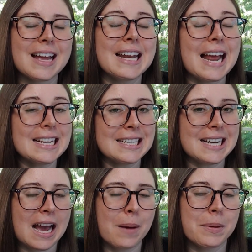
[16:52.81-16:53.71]
It ended
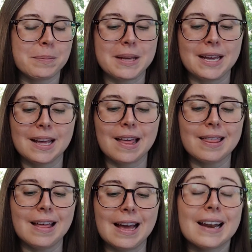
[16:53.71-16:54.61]
up
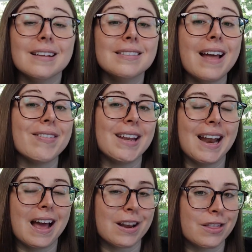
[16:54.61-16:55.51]
being that 11
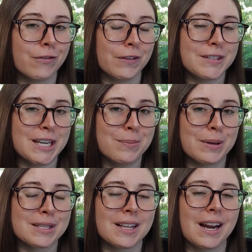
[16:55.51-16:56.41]
out of the 15
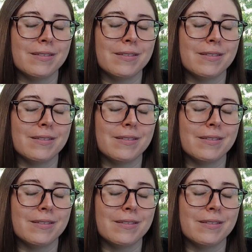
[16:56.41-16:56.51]
books that I